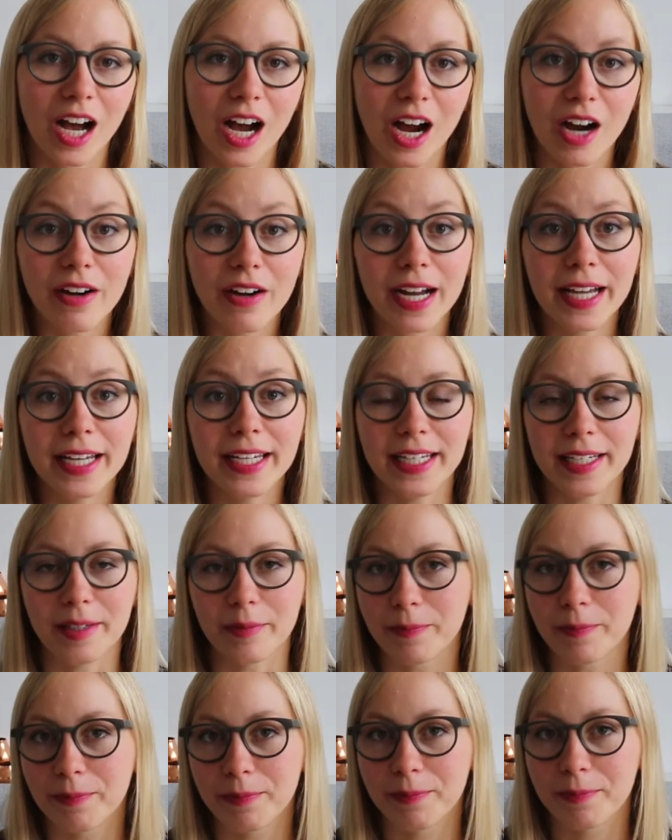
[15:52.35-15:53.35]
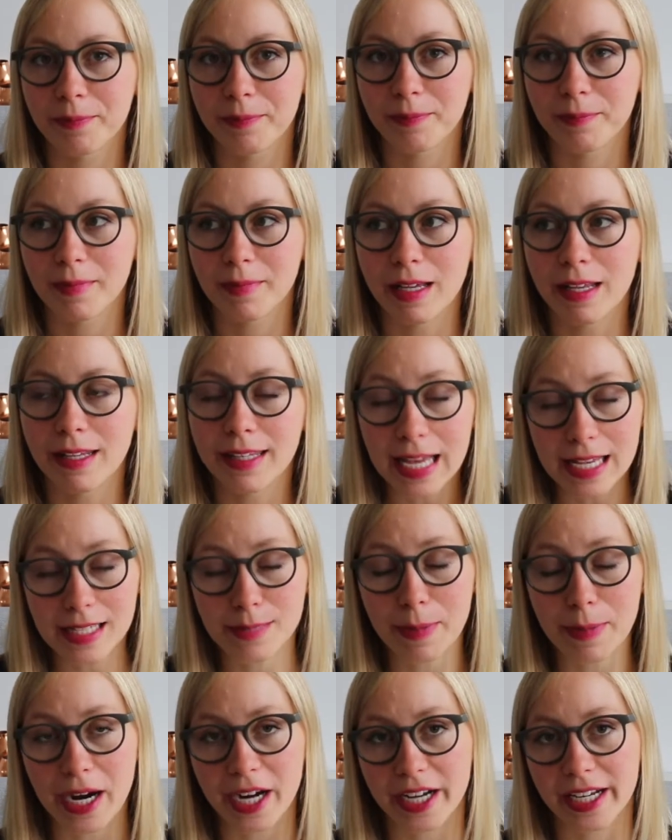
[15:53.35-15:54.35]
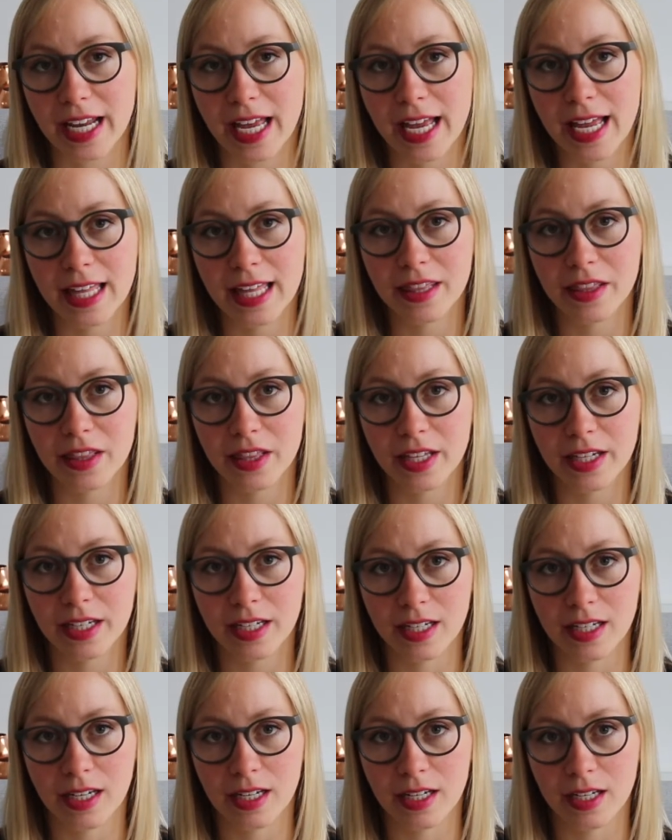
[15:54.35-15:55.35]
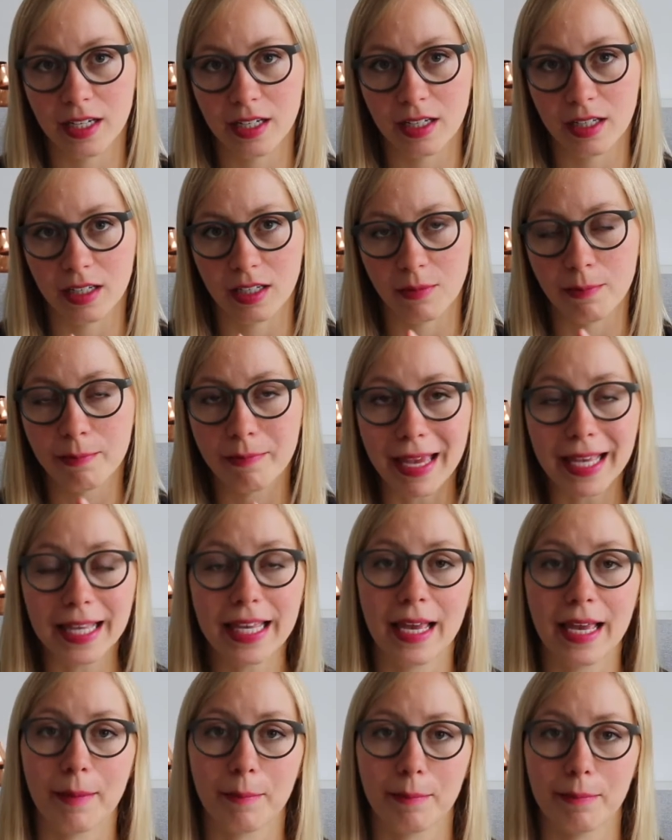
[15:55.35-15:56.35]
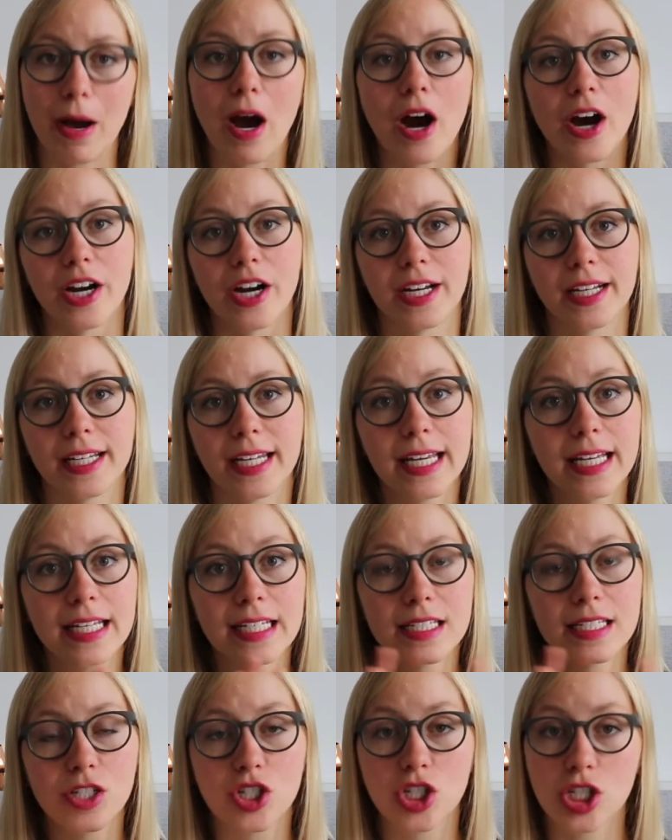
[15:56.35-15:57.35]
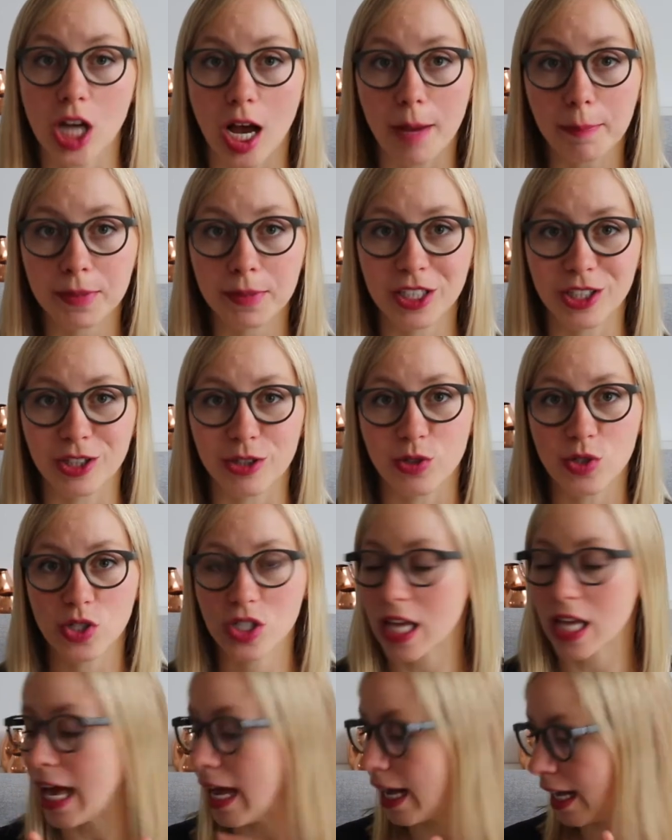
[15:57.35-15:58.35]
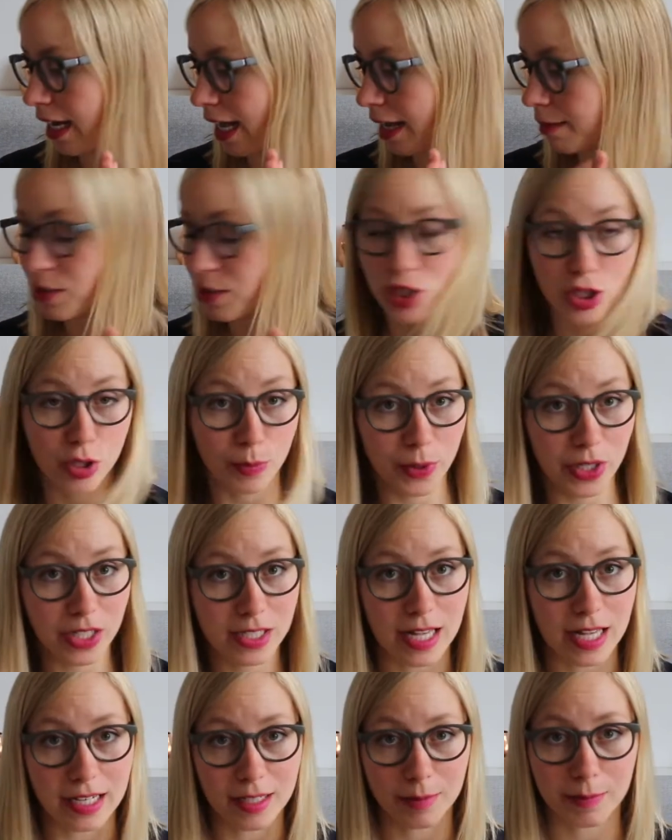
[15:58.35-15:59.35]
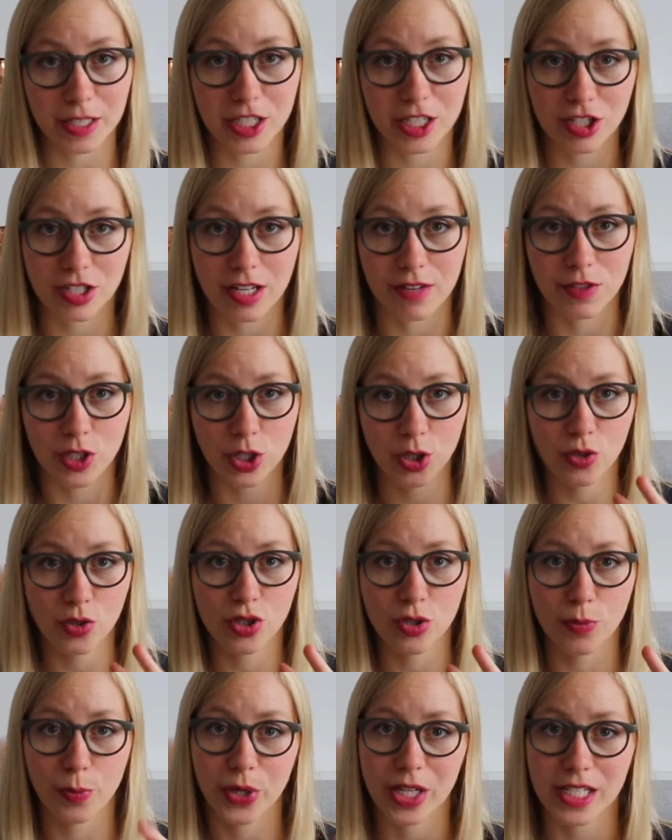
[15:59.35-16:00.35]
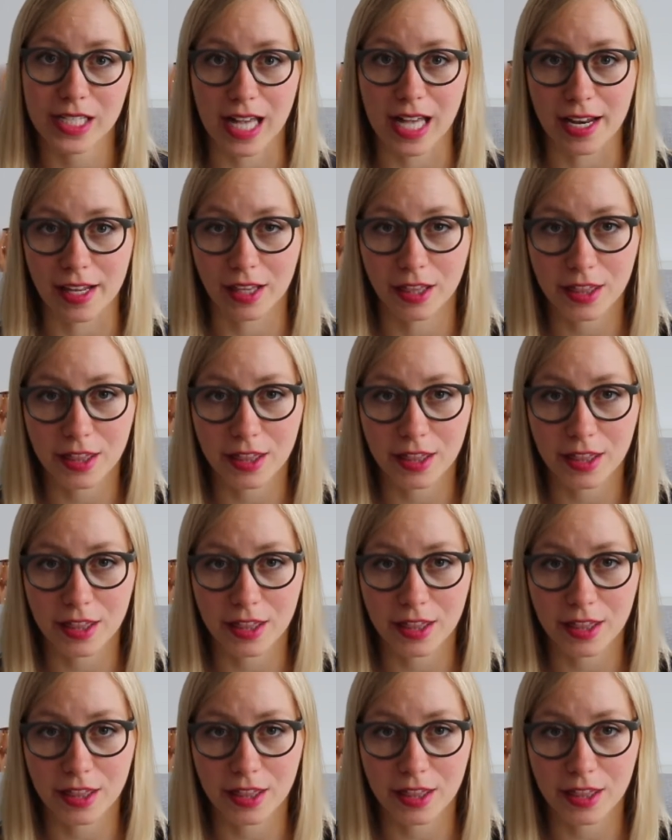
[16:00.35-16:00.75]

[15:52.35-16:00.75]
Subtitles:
Alrighty, last part in the making part is shop news. And I'm super excited because I have two super exciting